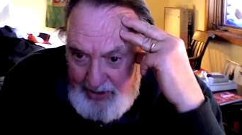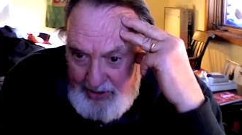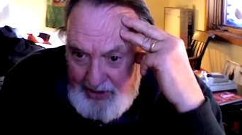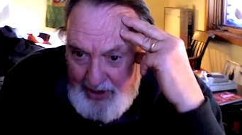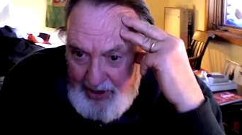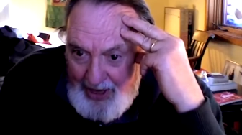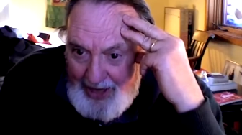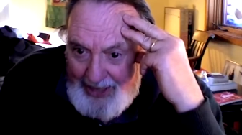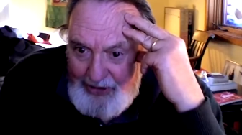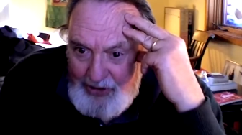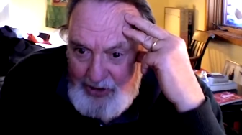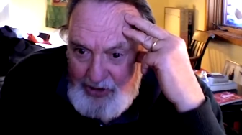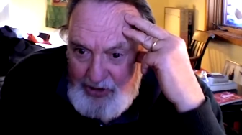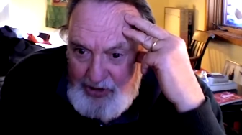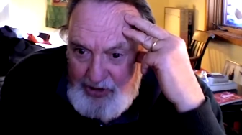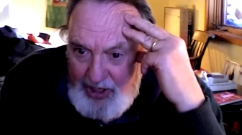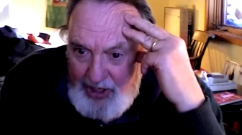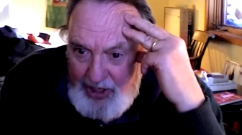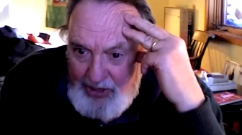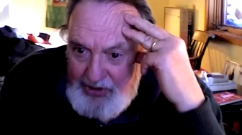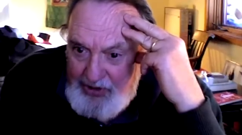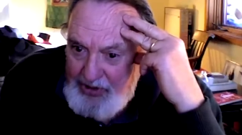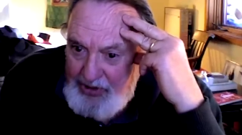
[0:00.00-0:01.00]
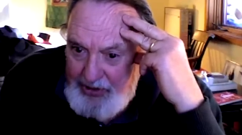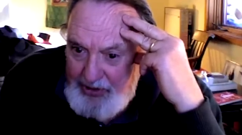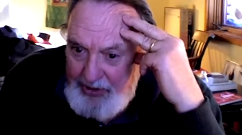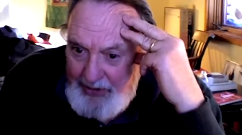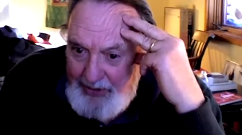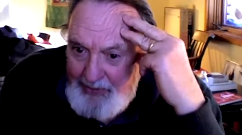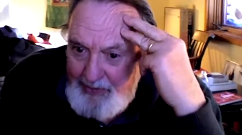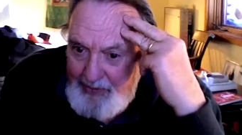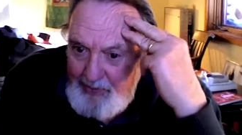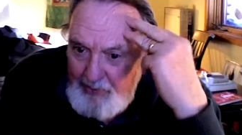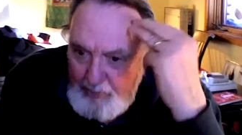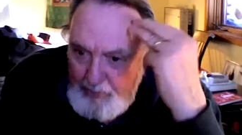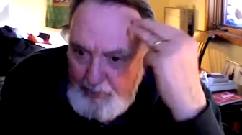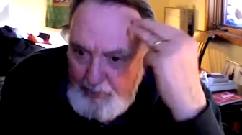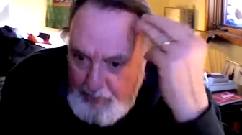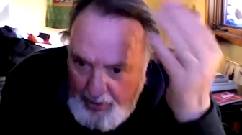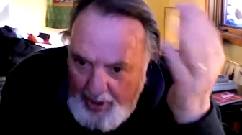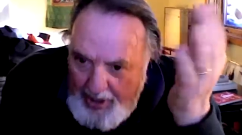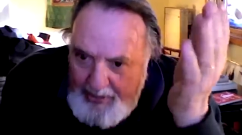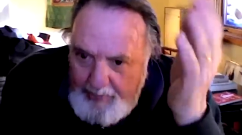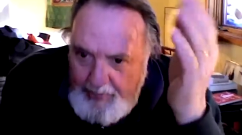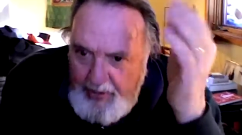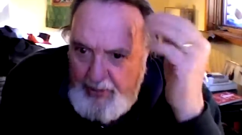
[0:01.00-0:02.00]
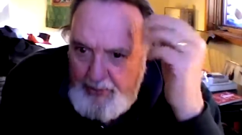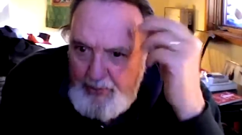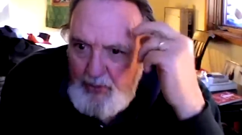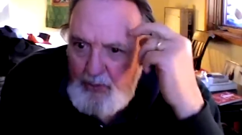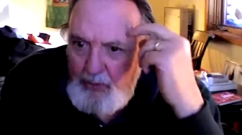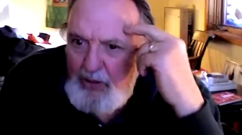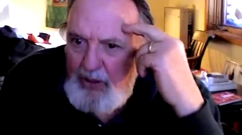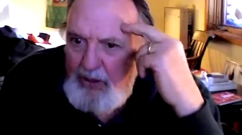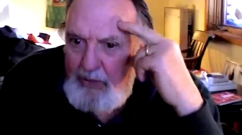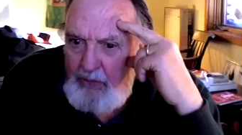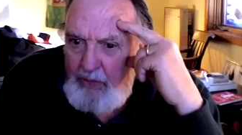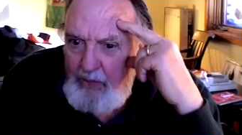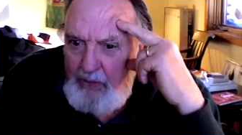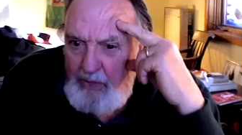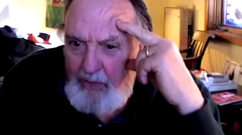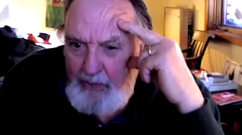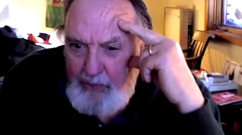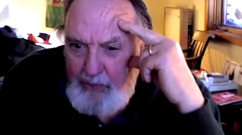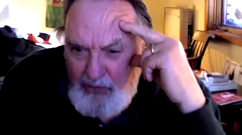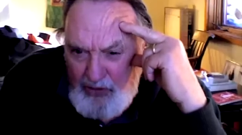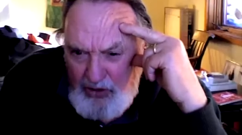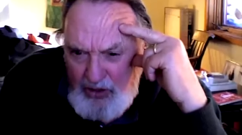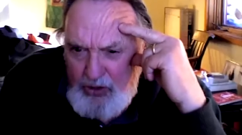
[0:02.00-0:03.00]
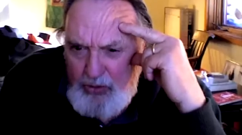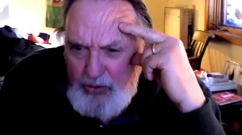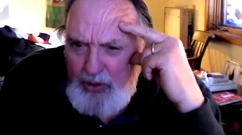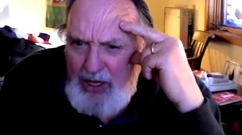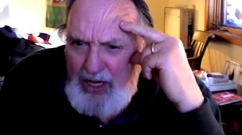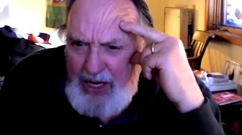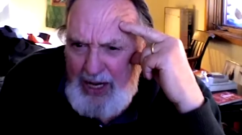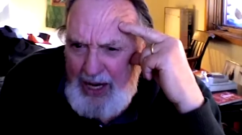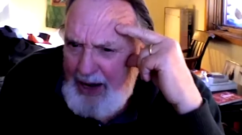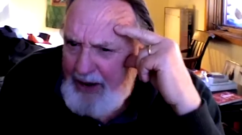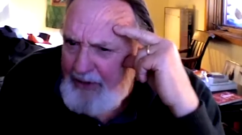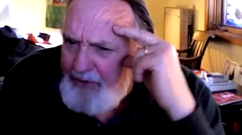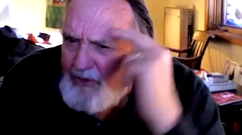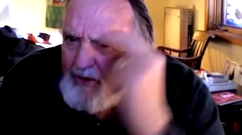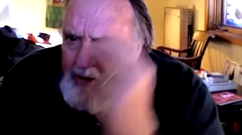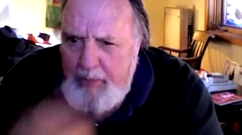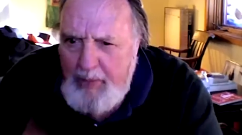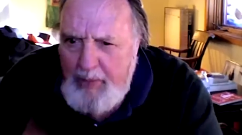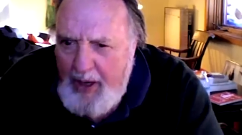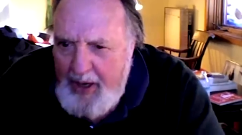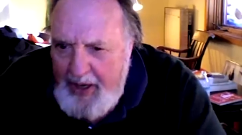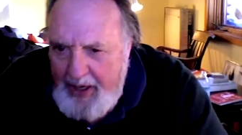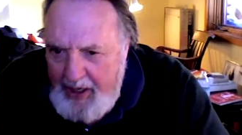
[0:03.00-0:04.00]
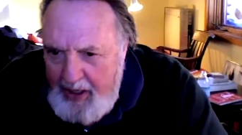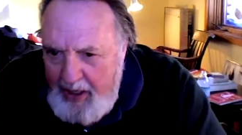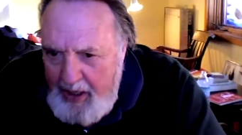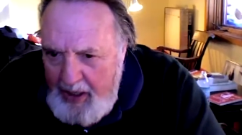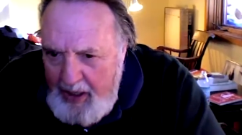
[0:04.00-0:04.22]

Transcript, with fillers: not just bright people, but virtually everybody.